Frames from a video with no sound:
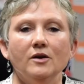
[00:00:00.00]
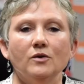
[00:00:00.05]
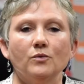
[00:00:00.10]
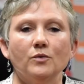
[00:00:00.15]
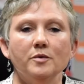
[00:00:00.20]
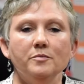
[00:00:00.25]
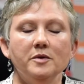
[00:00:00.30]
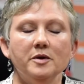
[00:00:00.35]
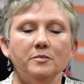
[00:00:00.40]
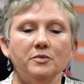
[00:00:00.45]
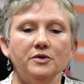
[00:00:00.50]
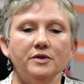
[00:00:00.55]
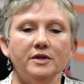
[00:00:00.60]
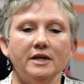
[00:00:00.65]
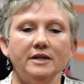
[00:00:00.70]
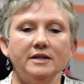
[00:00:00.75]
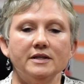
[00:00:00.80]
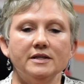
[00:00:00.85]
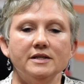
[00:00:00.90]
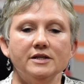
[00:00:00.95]
Remember
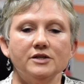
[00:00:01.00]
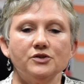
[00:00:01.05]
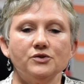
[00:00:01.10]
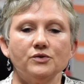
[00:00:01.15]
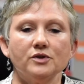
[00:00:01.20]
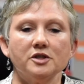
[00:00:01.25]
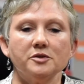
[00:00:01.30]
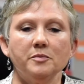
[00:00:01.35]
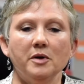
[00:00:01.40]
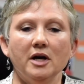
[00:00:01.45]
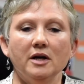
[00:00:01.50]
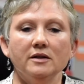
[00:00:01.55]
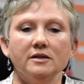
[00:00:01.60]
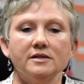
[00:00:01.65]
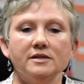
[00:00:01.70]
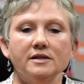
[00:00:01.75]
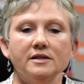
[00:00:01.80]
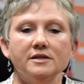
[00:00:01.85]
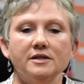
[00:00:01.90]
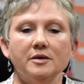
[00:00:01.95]
that the district's
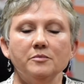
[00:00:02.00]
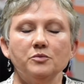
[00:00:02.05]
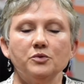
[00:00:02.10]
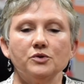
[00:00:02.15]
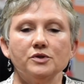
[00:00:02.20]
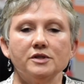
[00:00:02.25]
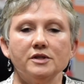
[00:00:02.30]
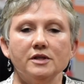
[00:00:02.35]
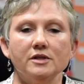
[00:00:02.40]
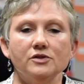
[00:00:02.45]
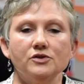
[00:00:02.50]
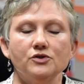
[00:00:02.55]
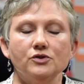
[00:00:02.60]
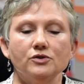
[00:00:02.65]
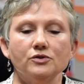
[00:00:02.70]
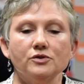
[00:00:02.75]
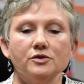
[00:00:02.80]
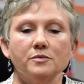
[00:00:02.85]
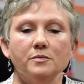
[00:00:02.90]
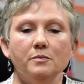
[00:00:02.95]
policies and
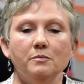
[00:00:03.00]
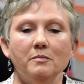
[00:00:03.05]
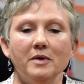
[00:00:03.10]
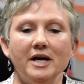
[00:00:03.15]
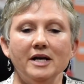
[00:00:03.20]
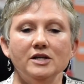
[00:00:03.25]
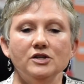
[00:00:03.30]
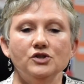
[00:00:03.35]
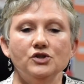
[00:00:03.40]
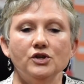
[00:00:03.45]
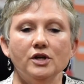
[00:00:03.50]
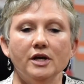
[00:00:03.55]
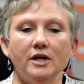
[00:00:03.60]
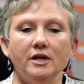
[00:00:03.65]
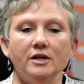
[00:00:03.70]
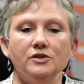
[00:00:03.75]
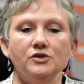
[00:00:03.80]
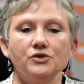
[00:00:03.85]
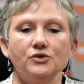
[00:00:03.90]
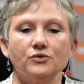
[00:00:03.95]
procedures may
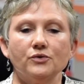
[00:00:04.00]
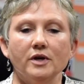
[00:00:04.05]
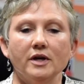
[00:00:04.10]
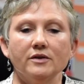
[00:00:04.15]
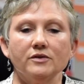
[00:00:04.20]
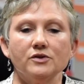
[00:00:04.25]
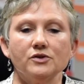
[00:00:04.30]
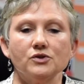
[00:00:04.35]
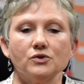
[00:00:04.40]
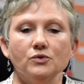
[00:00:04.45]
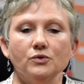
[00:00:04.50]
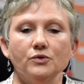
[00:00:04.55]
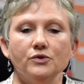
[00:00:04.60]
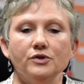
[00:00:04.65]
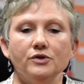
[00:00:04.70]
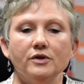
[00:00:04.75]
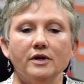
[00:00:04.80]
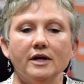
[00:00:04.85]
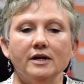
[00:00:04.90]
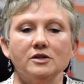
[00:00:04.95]
change throughout the school
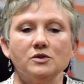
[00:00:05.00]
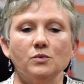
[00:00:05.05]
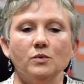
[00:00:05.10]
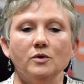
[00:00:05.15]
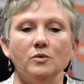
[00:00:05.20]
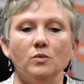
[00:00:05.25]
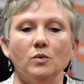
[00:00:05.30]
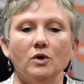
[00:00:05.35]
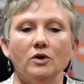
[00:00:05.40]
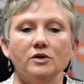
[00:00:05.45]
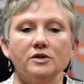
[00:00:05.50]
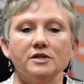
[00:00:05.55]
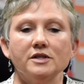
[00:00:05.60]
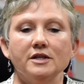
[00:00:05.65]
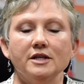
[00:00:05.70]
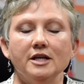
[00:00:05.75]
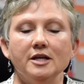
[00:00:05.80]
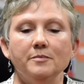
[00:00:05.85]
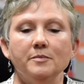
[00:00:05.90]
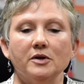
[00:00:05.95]
year as we work to
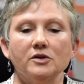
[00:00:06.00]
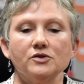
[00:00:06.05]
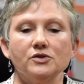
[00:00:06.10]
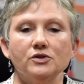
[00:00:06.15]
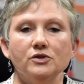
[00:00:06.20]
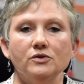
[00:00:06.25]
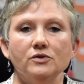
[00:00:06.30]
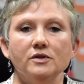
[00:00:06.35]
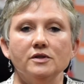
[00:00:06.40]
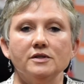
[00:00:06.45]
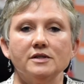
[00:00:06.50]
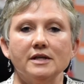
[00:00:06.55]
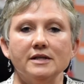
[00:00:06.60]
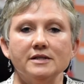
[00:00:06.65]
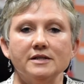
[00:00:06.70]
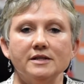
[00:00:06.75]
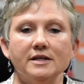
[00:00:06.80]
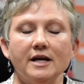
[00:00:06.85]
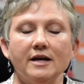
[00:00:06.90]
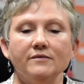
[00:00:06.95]
keep our students and
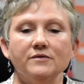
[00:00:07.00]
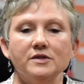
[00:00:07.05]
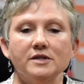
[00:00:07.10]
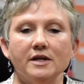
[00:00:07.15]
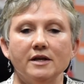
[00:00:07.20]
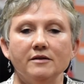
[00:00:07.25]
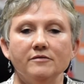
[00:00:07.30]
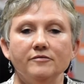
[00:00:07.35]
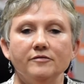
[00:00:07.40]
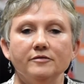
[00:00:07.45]
staff safe.